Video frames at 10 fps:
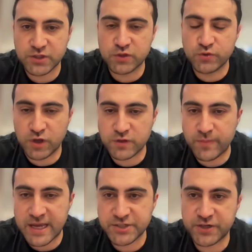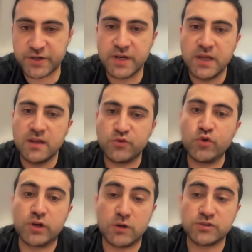do not measure too
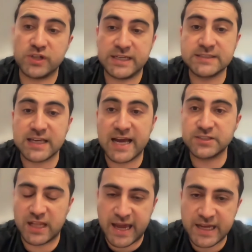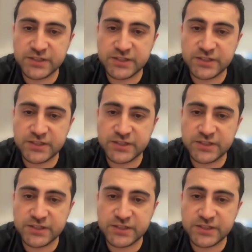close to the incisal edge.